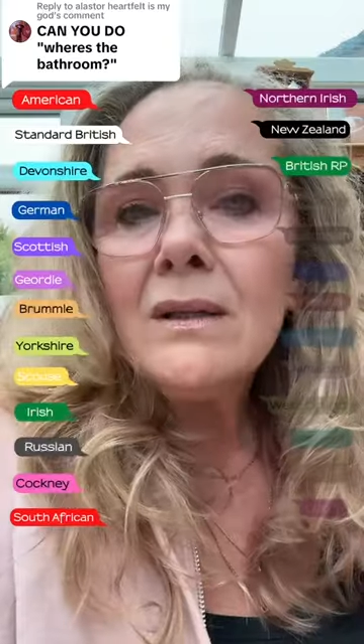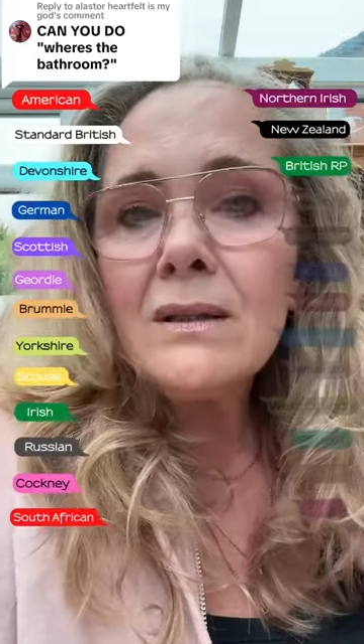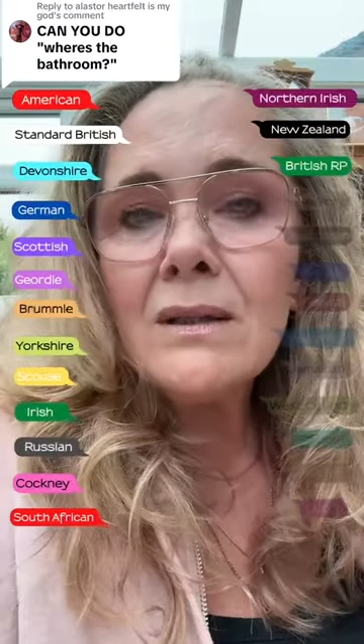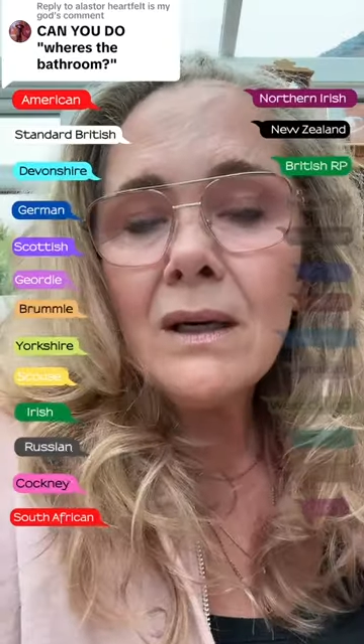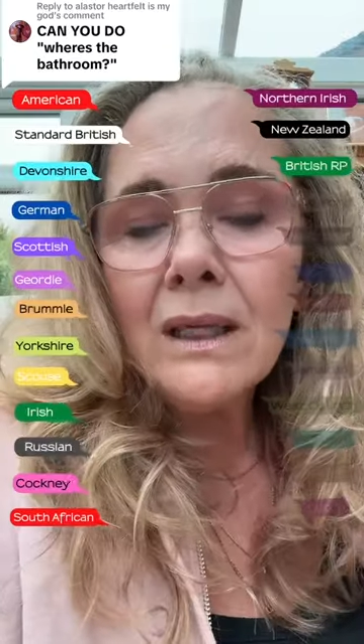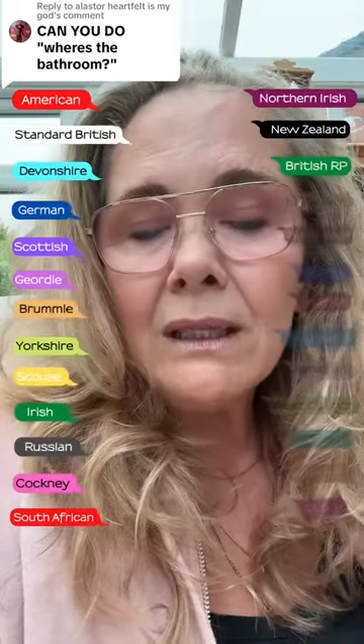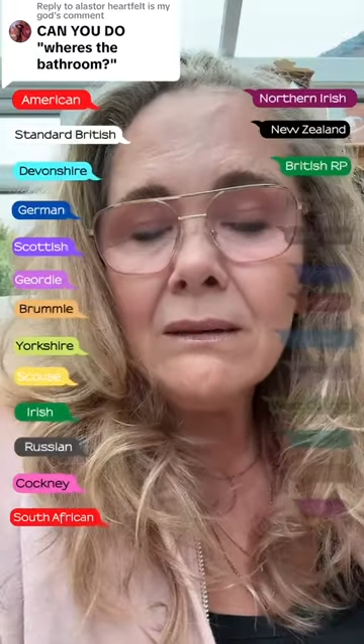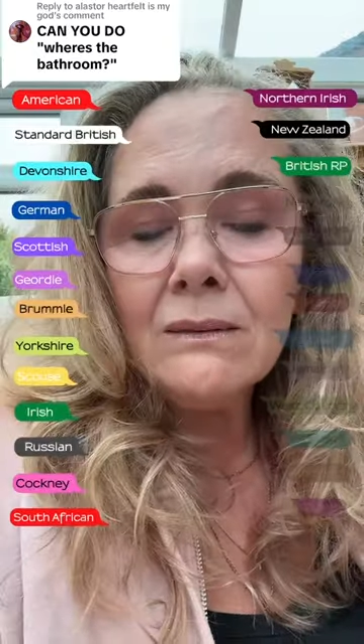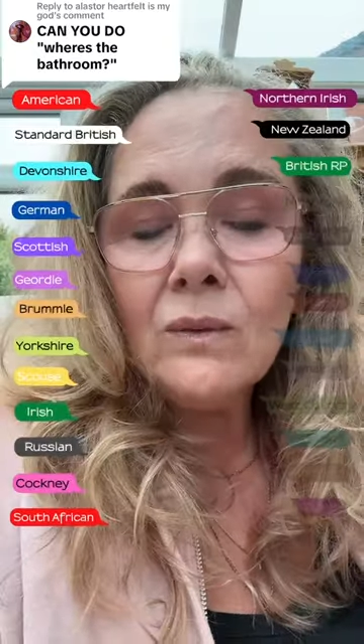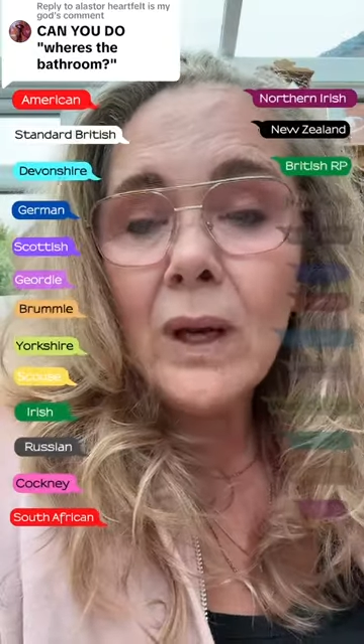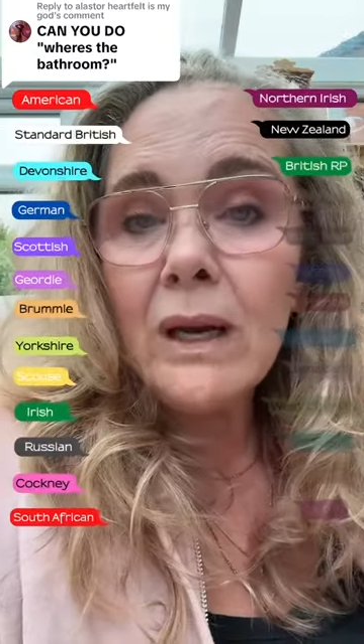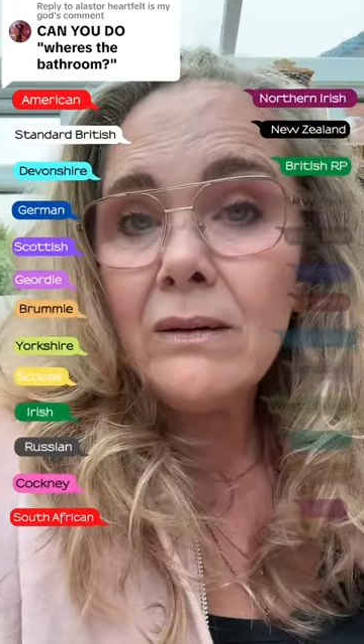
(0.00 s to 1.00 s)
Darling,
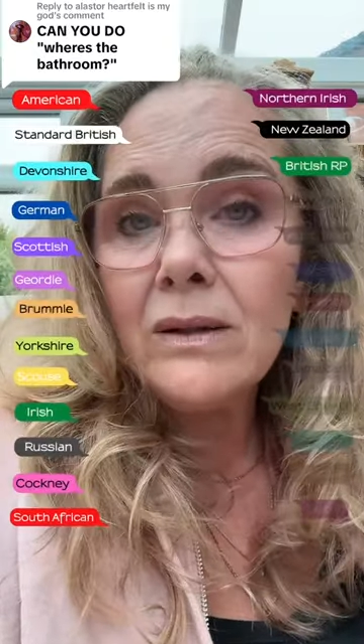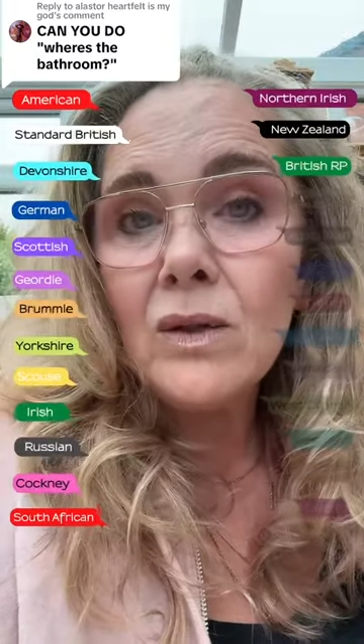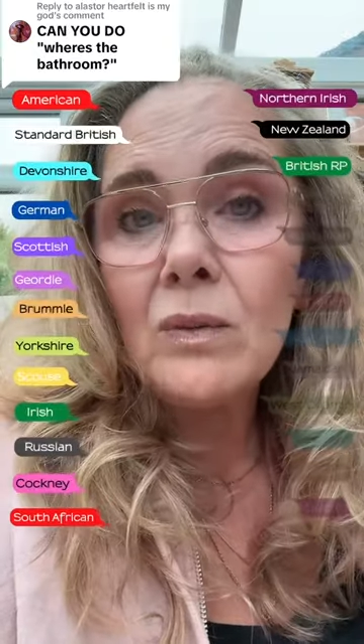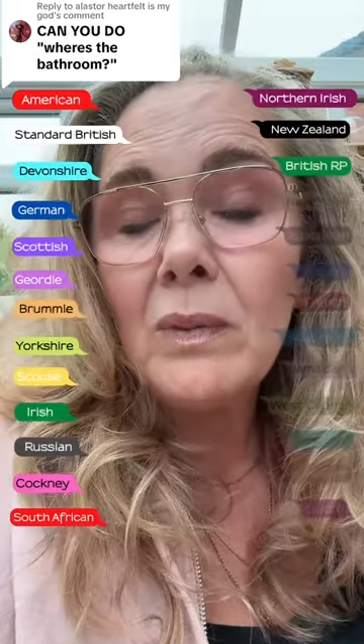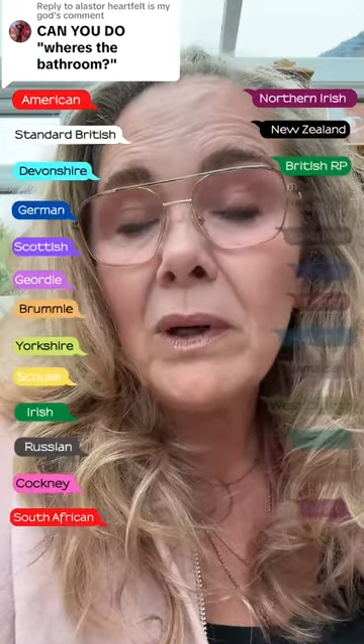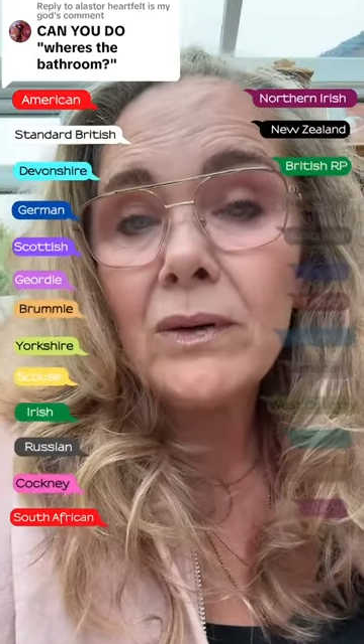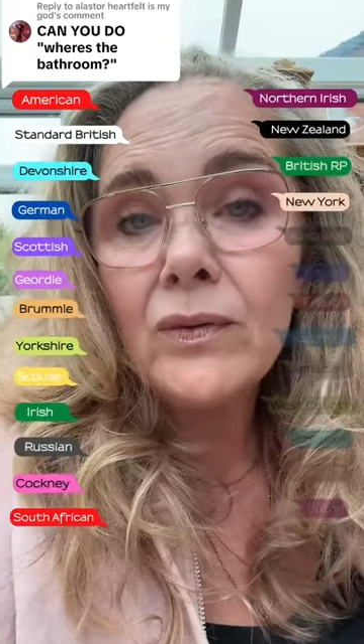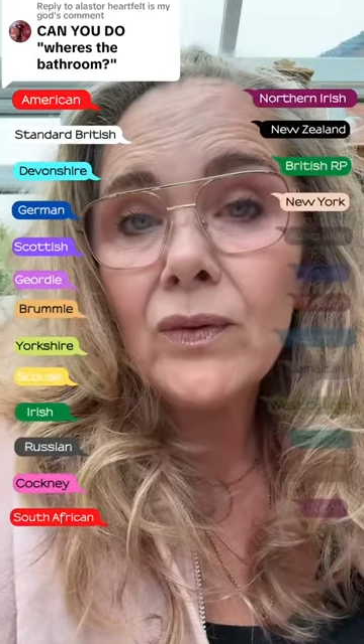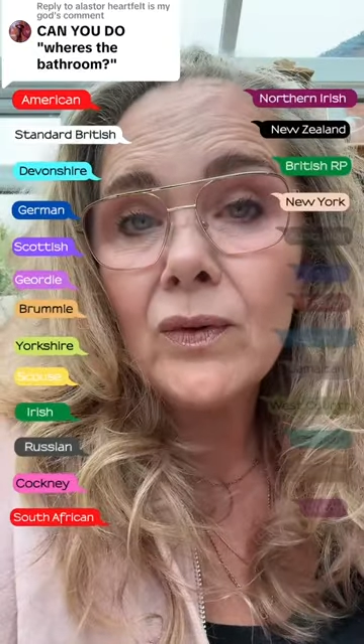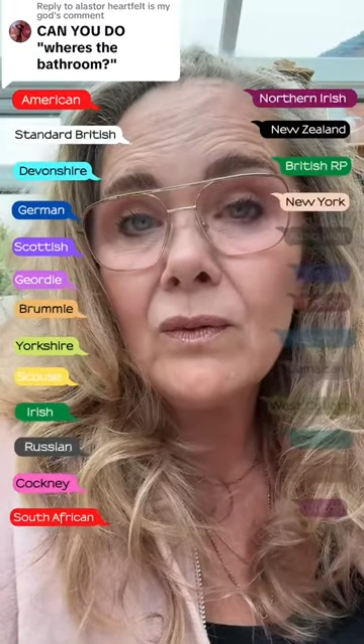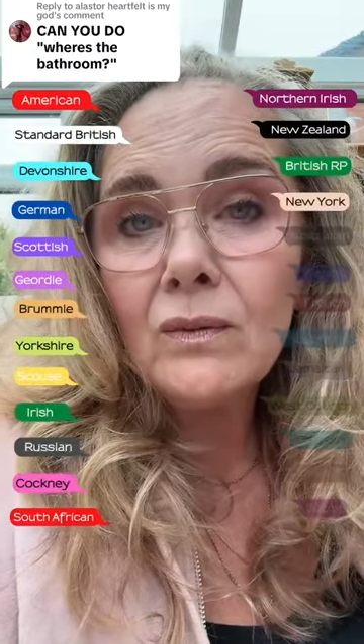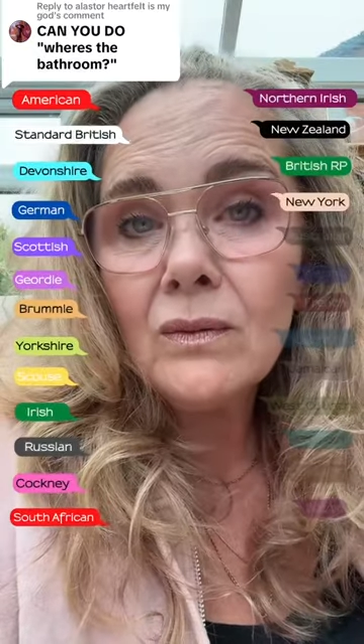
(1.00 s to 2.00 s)
where is your
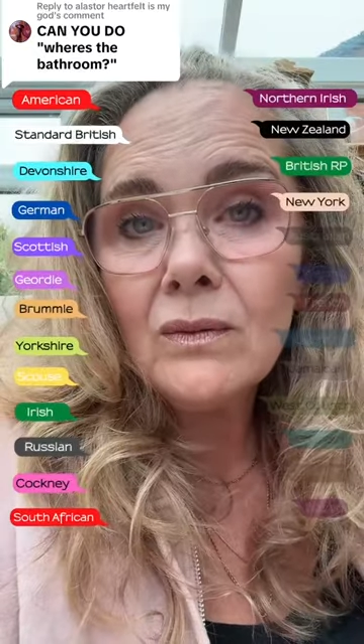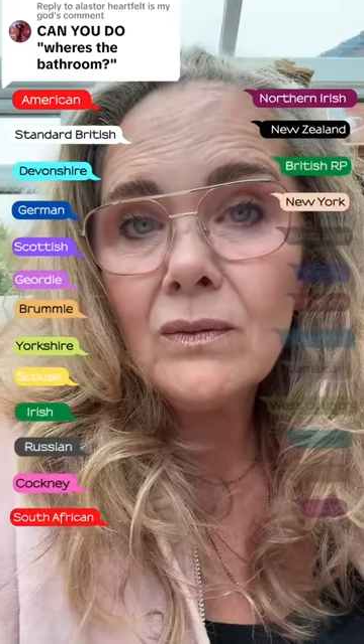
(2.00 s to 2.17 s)
bathroom?